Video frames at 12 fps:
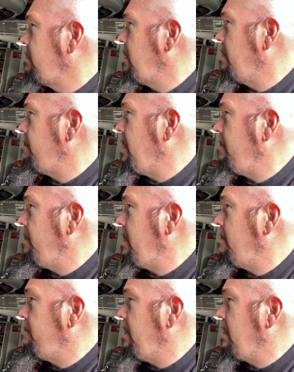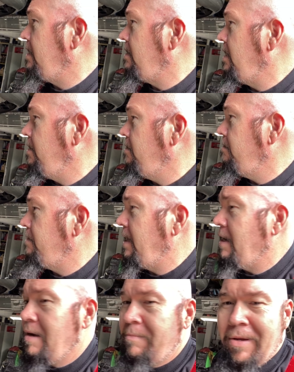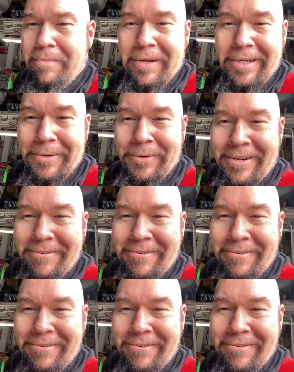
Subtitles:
that may be a big deal, may not be a big deal. We're gonna